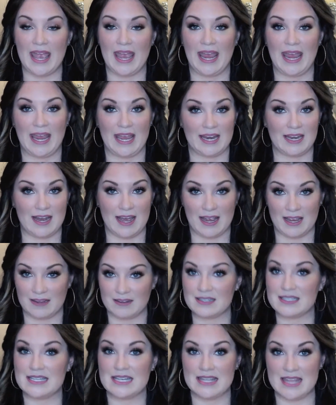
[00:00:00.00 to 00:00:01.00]
and
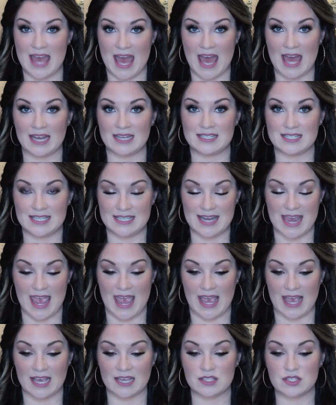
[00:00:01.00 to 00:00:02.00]
I did that
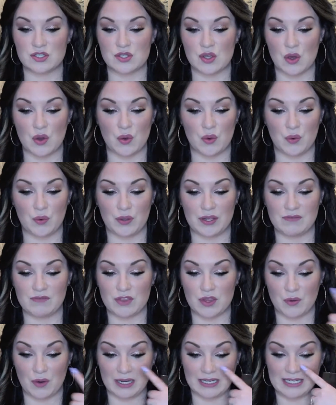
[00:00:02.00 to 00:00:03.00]
today. So
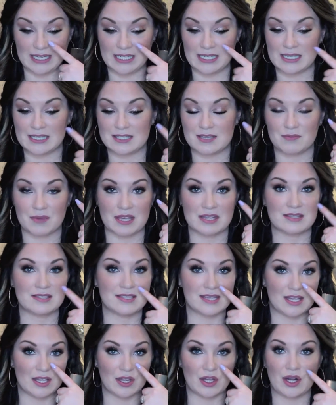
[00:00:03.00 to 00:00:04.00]
even though I needed some
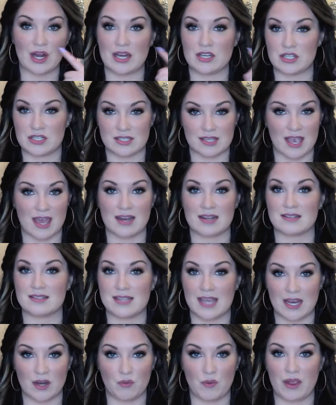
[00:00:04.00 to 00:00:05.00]
concealer, I just kind of
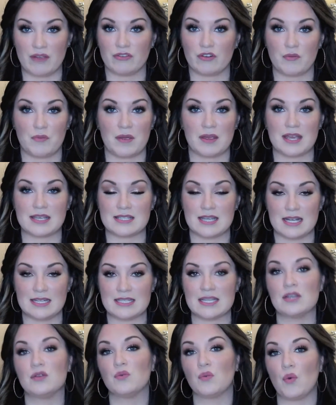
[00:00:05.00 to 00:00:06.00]
stayed away from it because I
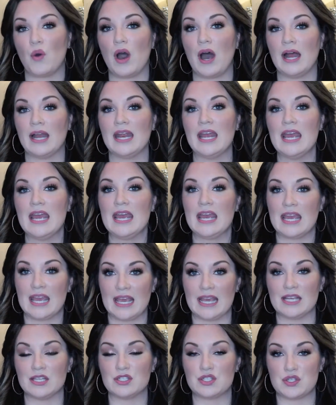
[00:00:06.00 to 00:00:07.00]
didn't want
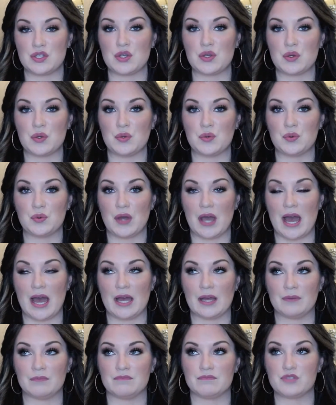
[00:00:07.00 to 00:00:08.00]
it to
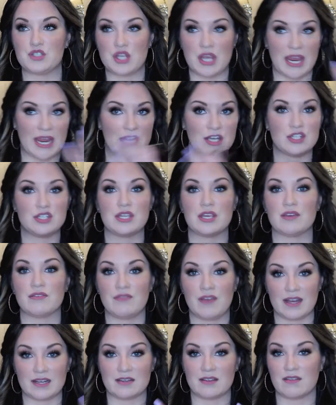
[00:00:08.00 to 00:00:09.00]
change the
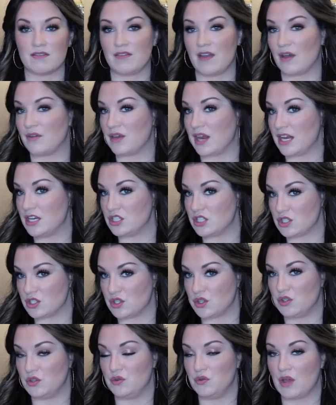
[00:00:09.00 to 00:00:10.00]
effect of the foundation
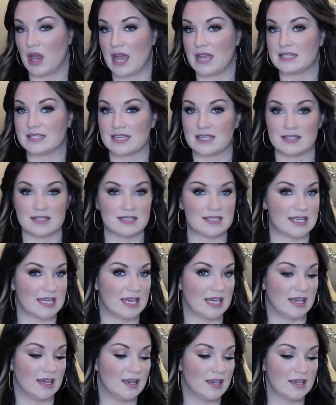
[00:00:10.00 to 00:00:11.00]
so you guys can
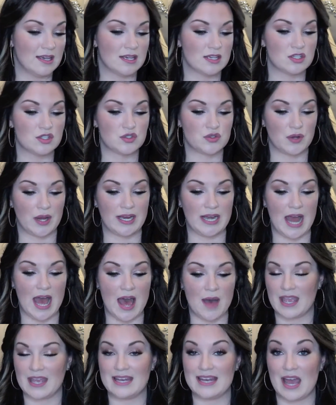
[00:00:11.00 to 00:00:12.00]
see straight
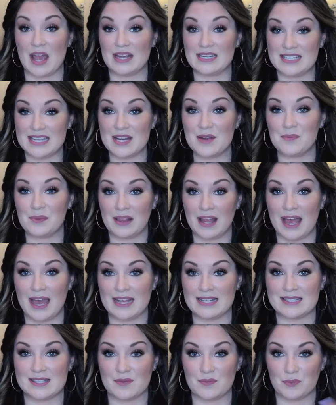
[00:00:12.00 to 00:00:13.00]
up. Now I did
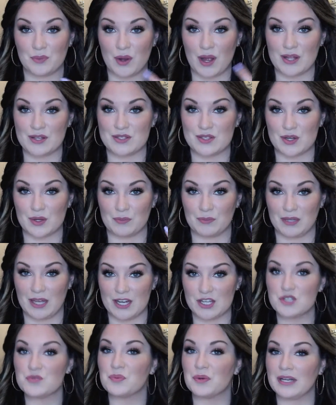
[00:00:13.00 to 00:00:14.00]
apply some bronzer and
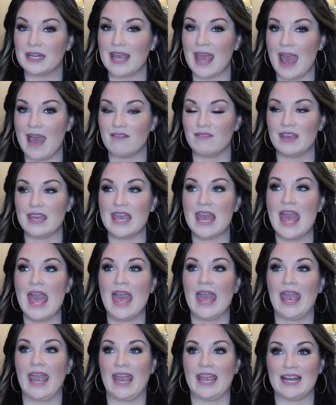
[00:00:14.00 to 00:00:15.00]
blush pretty heavy,
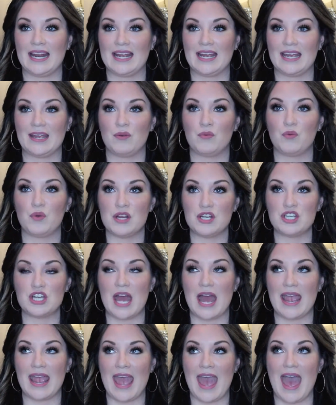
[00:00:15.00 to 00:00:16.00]
and I wish
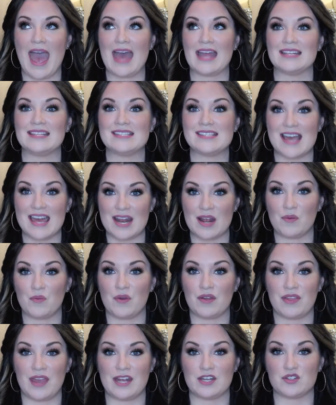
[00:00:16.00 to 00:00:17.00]
I had set it
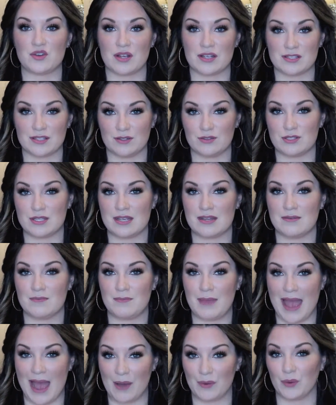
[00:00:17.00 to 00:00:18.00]
with a translucent
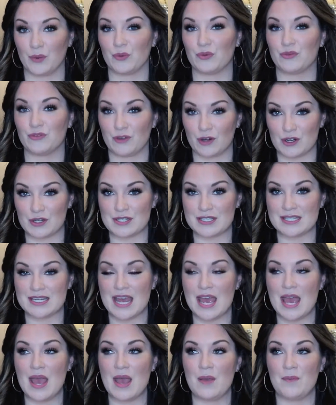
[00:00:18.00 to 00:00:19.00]
powder first
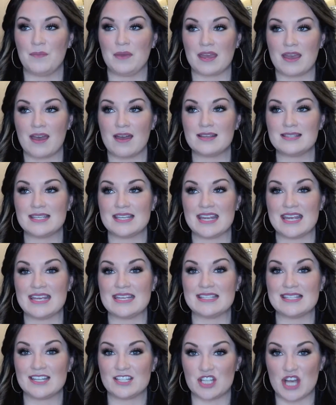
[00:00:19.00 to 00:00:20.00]
because it
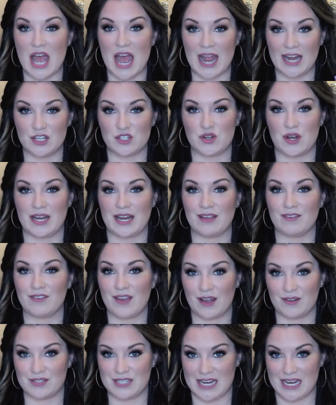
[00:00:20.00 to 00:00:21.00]
is such a hydrating
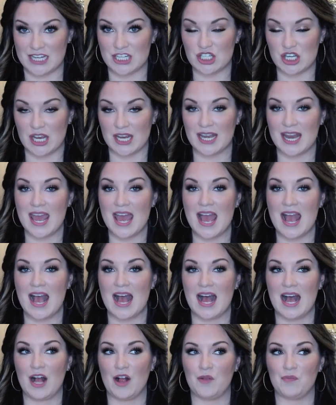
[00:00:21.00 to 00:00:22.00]
foundation.
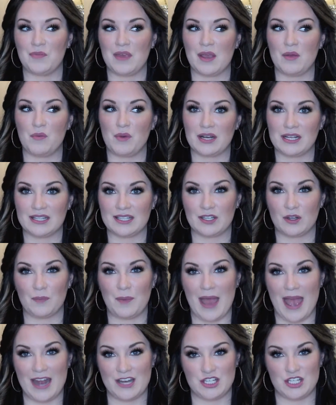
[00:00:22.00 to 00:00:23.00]
It went a little
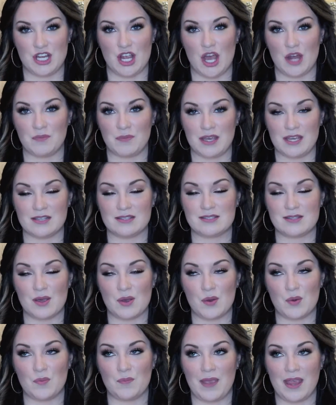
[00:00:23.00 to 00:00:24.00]
patchy on me.
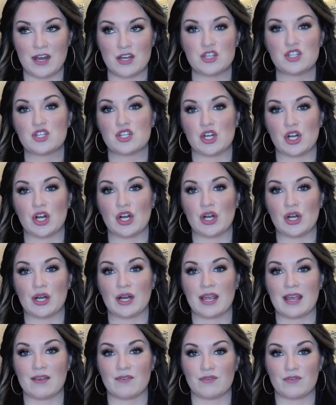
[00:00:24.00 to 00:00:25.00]
So make
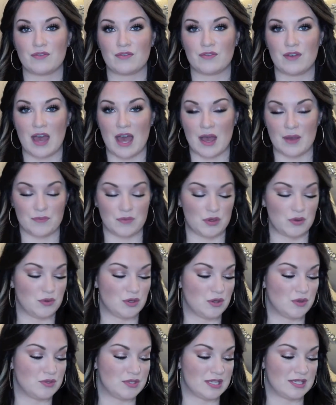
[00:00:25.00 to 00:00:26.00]
sure if you
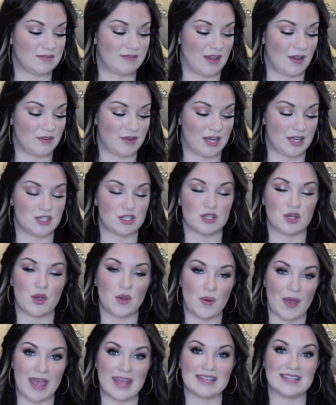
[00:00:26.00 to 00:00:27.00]
use this foundation to
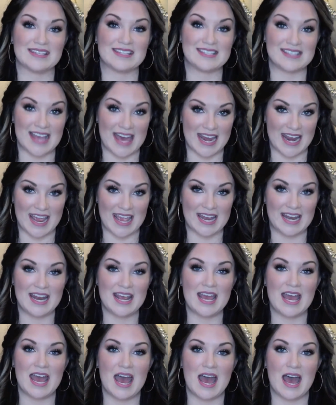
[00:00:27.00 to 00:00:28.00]
go ahead and set it
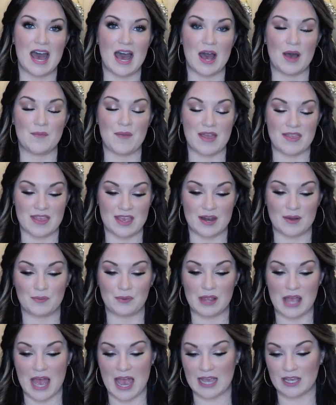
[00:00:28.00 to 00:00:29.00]
and then
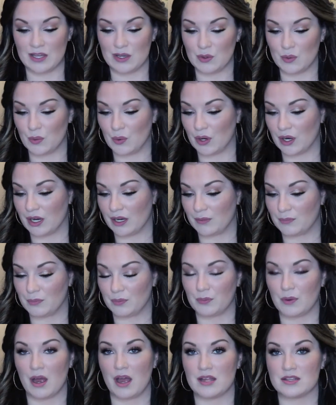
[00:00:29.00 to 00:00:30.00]
apply your
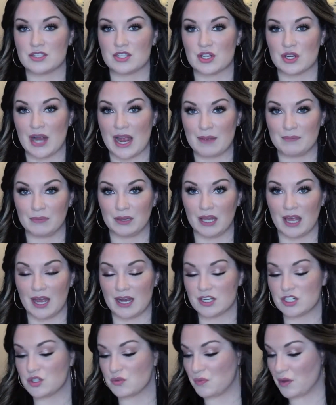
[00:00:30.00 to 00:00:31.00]
bronzer and
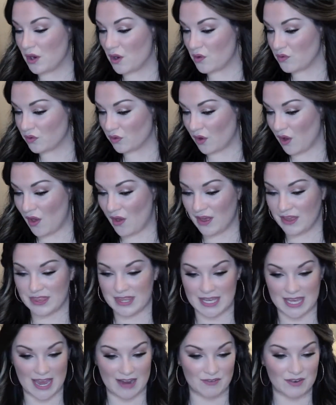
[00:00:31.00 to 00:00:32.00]
blush. But overall I
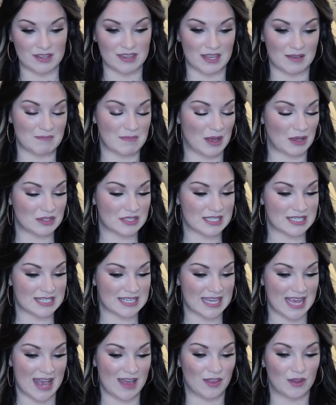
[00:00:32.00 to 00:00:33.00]
think everything melted
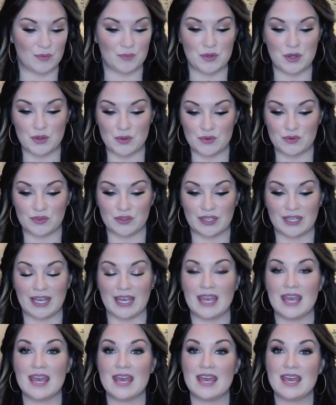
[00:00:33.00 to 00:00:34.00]
together
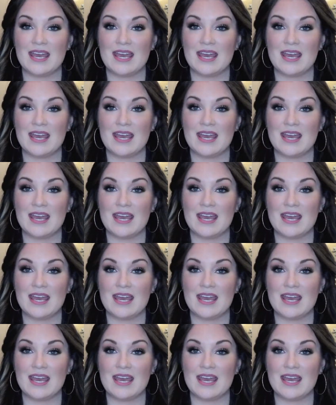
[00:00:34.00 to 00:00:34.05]
beautifully.